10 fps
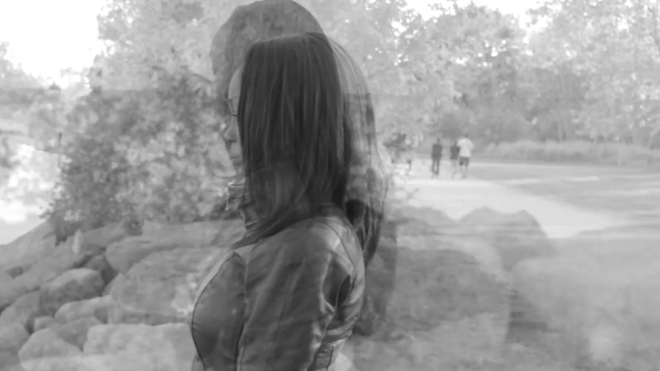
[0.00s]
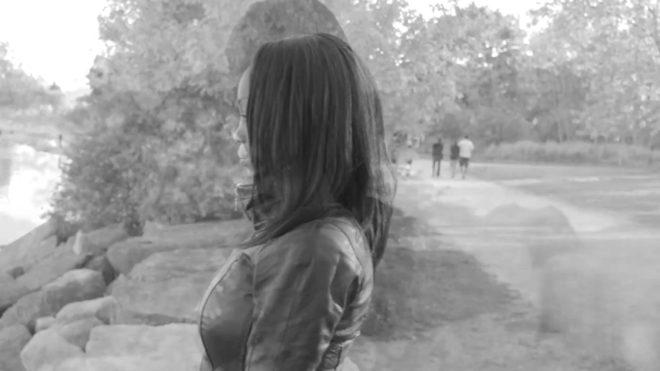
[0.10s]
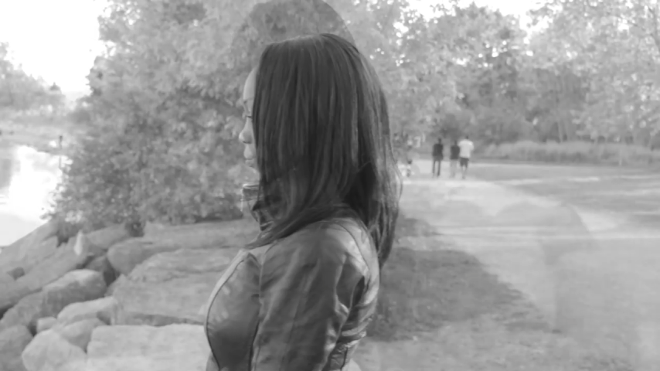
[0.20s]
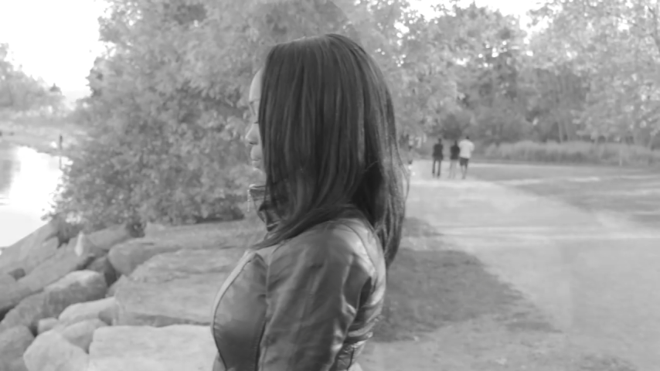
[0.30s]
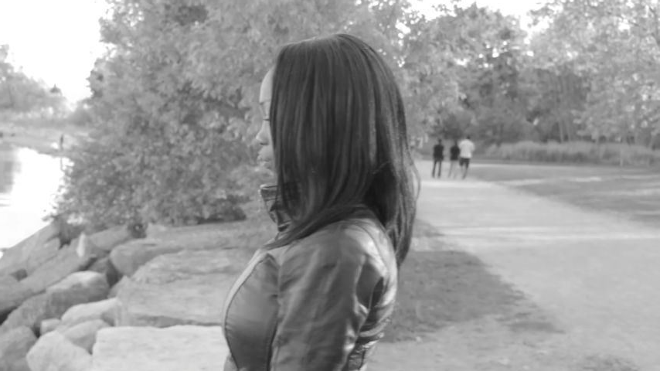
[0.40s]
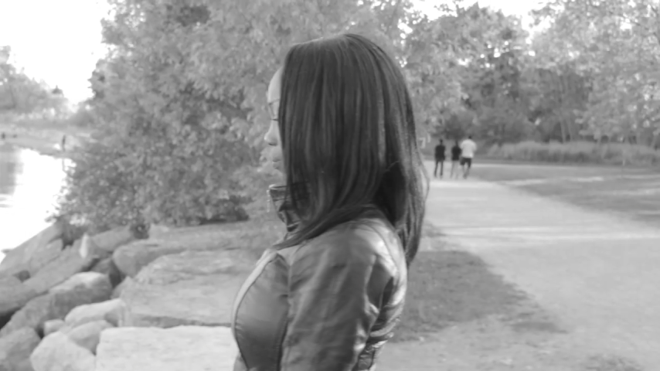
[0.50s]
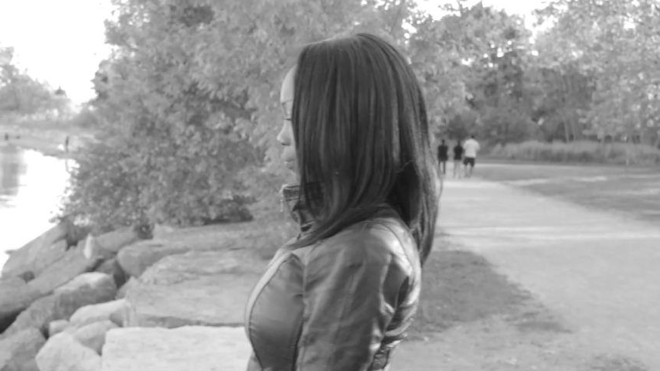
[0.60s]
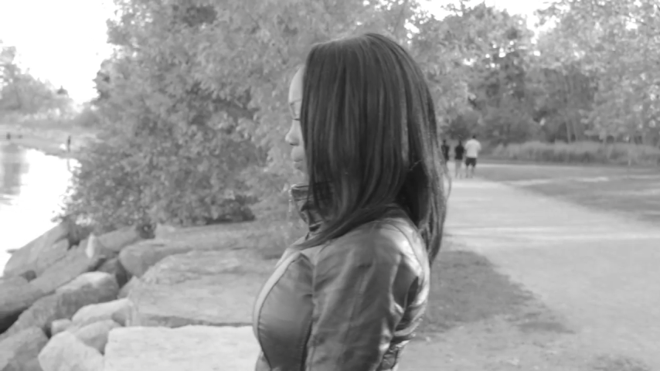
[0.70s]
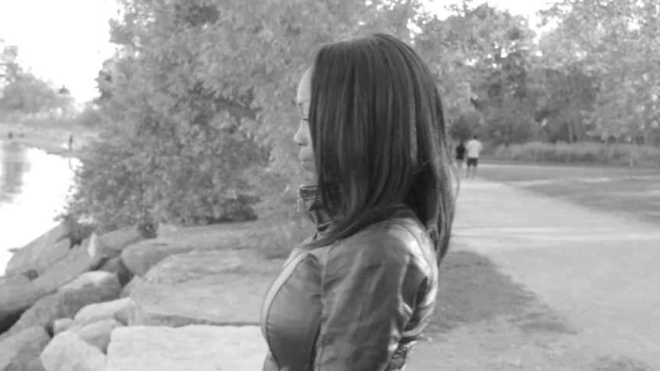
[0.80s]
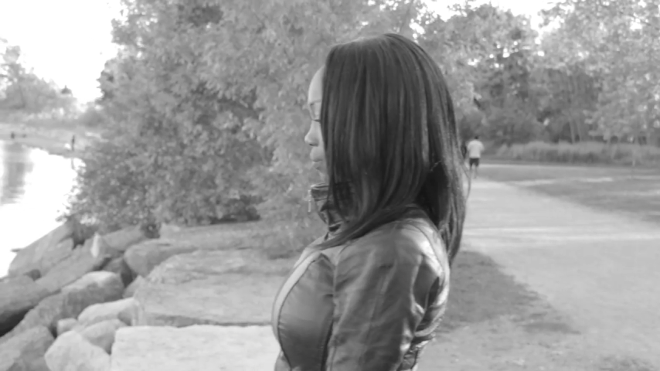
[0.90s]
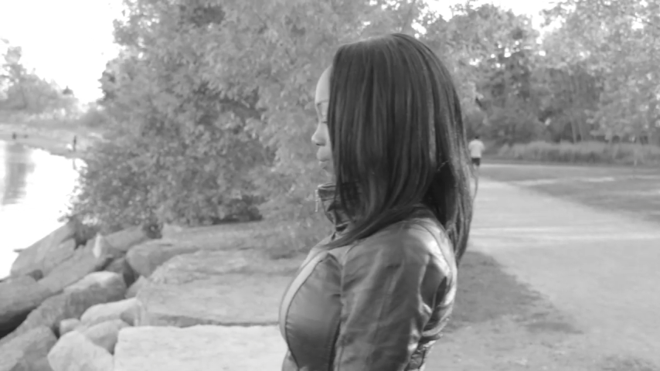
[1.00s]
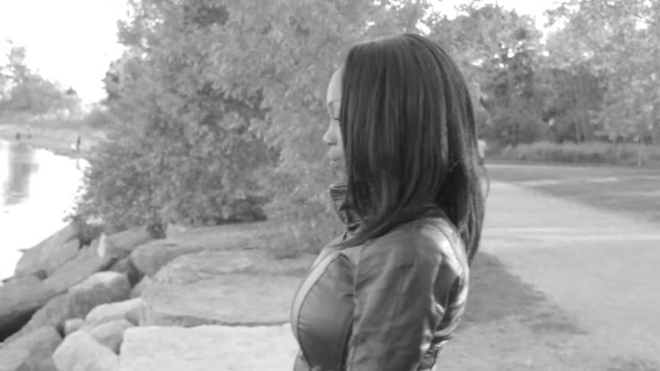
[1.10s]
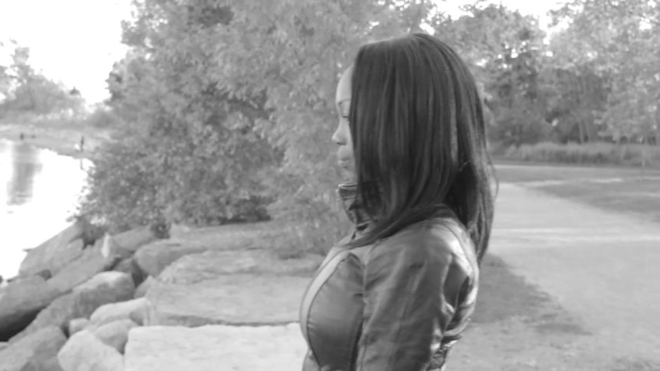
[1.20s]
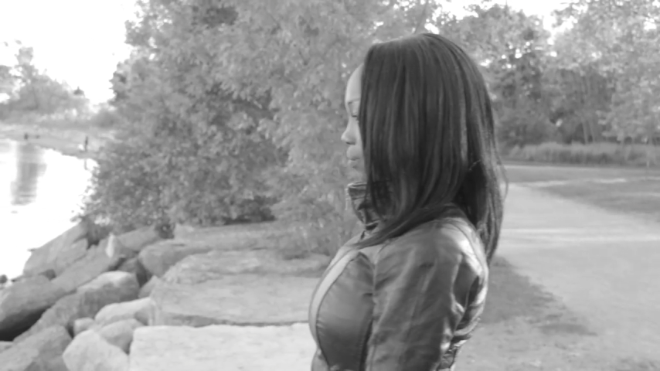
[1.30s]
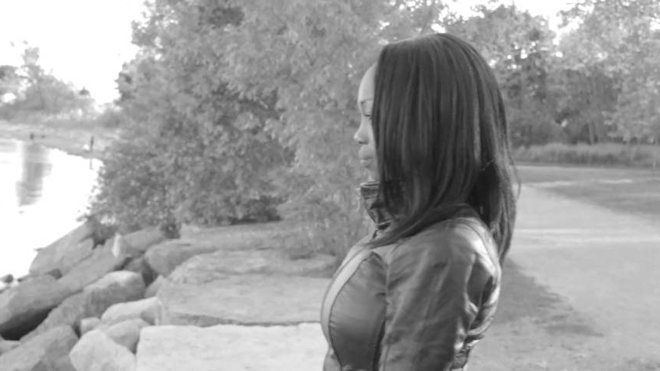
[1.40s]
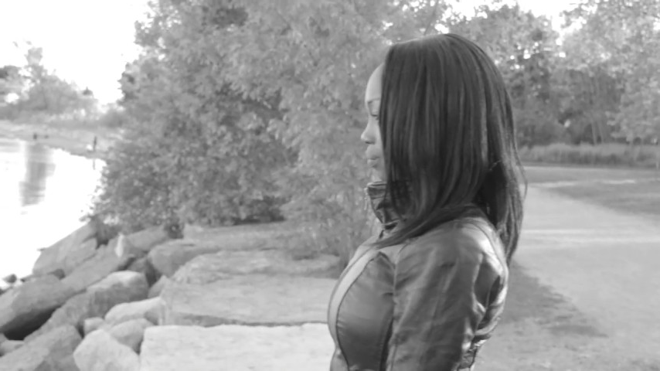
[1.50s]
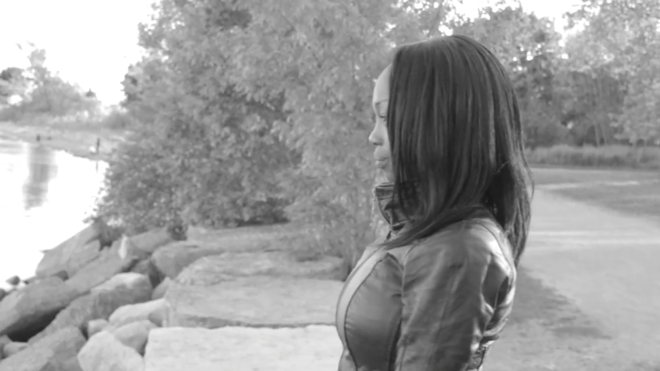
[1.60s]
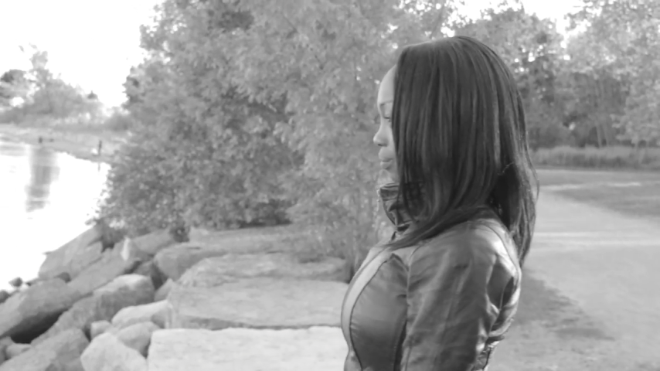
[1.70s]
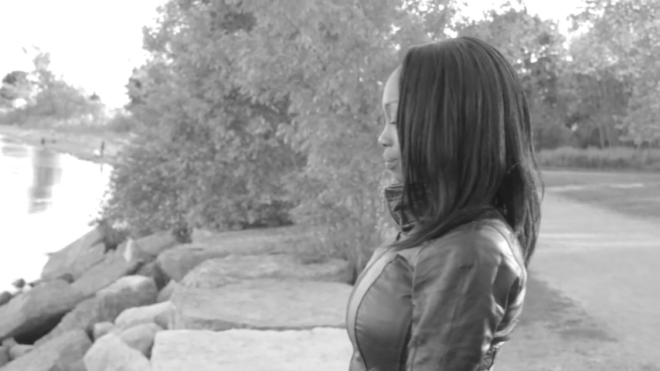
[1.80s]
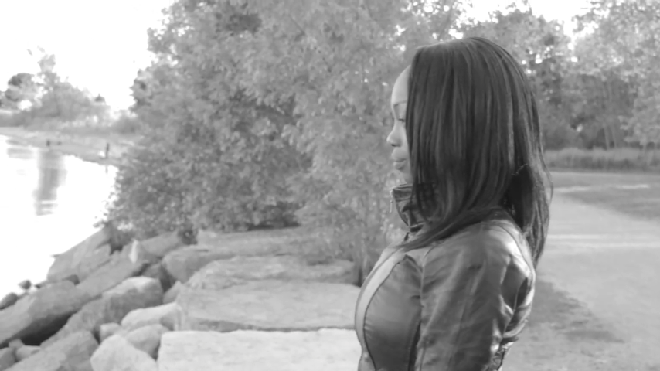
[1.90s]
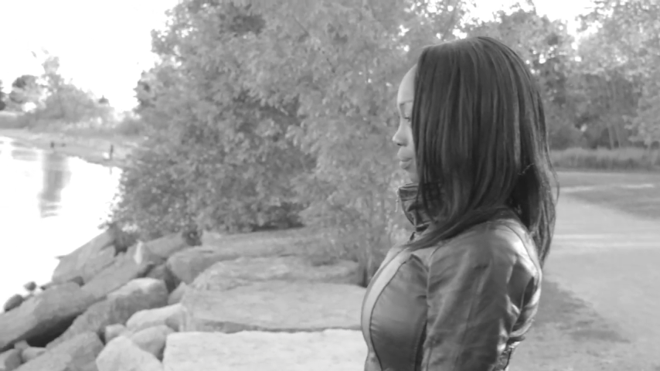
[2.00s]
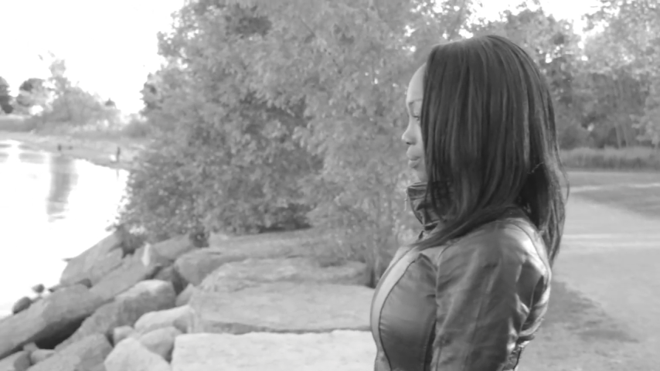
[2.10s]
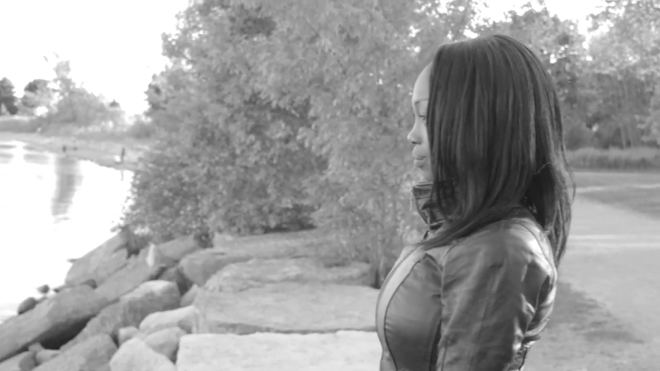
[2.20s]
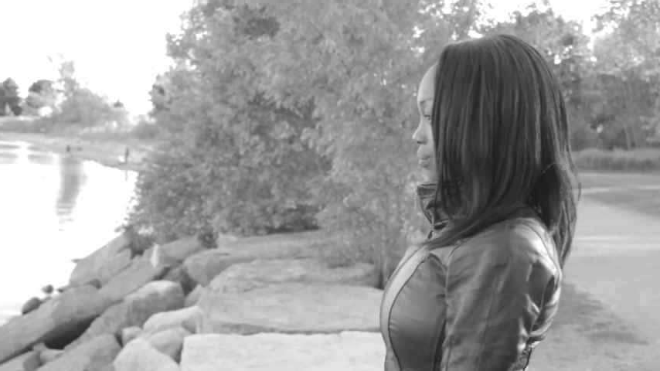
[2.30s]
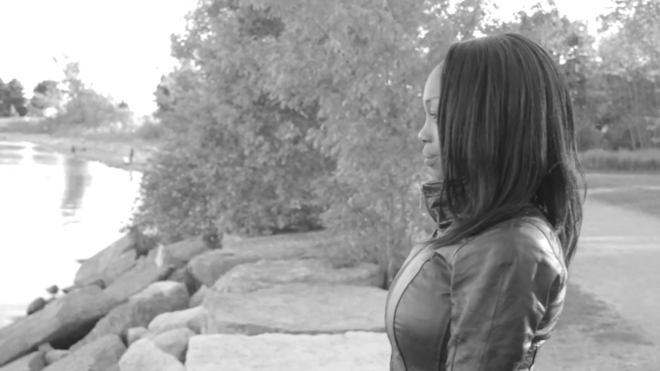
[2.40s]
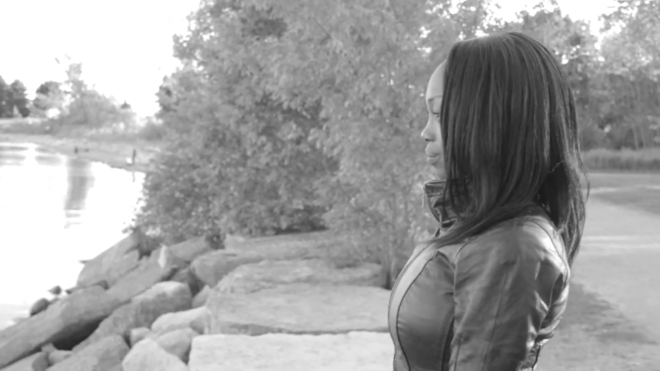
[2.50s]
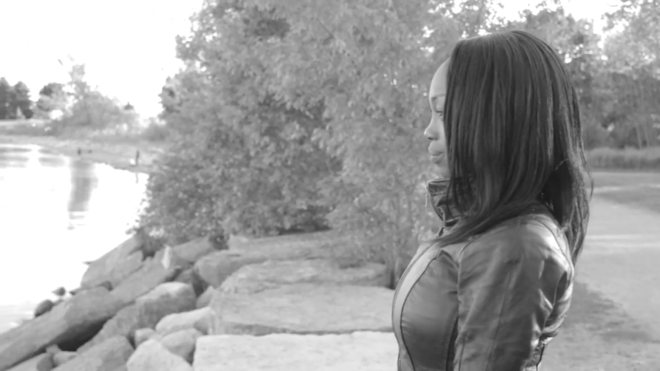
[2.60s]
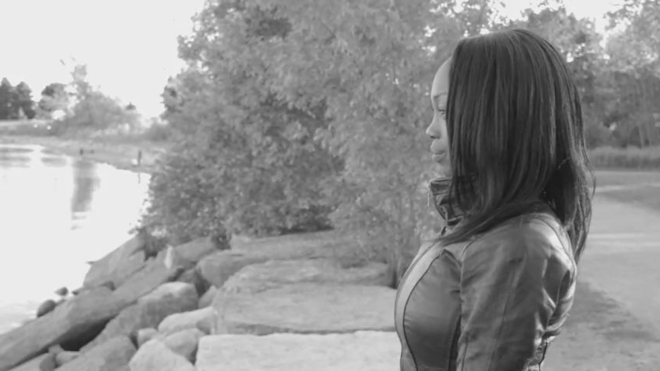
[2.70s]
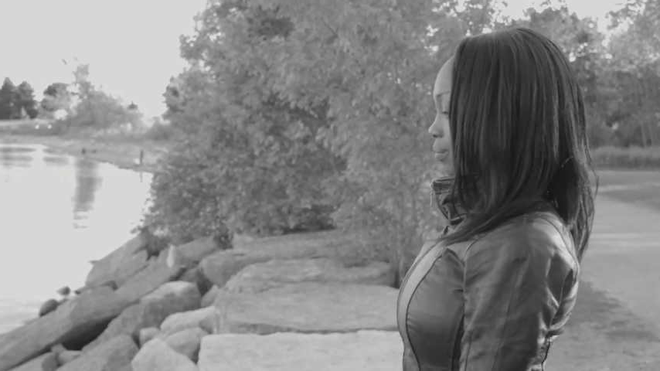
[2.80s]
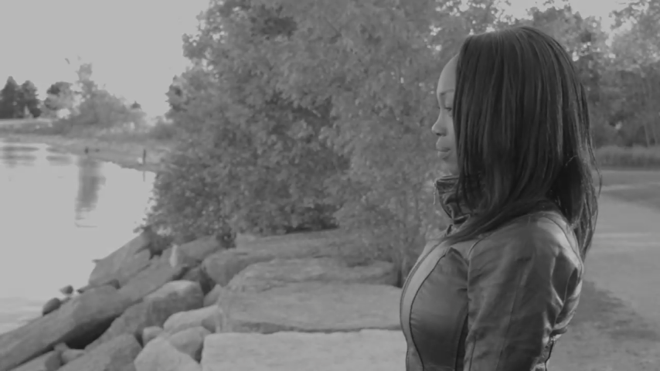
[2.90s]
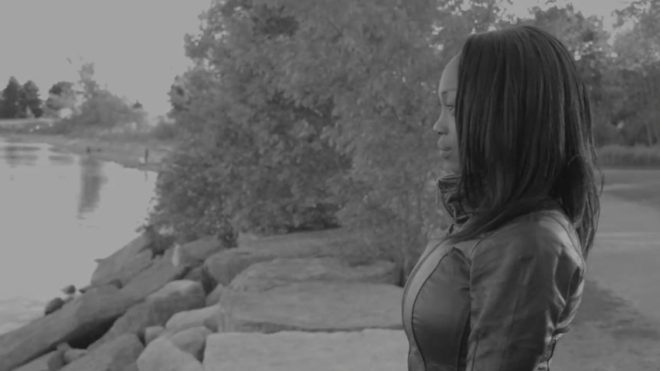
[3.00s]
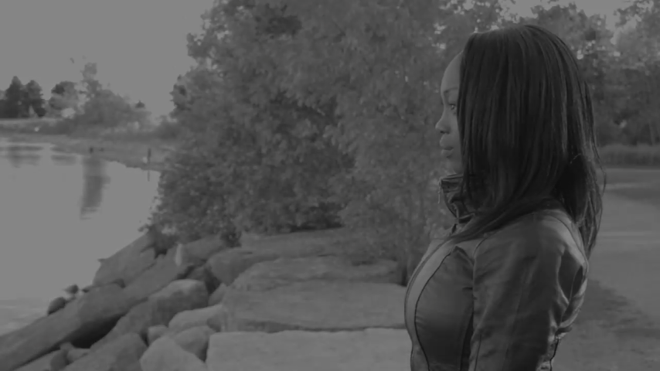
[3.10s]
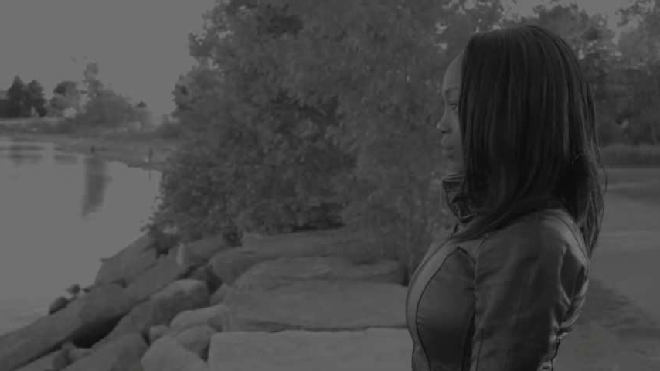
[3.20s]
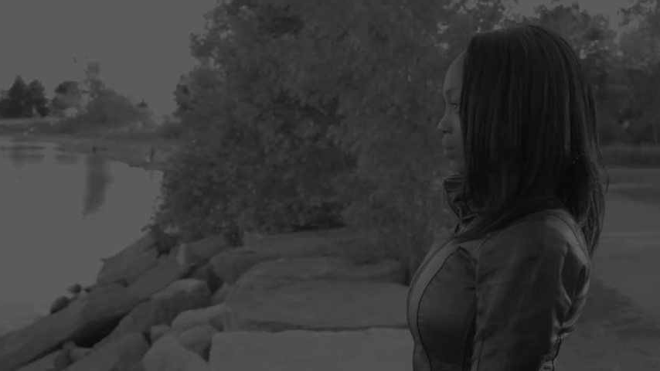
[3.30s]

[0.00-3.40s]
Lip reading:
(no speaker visible)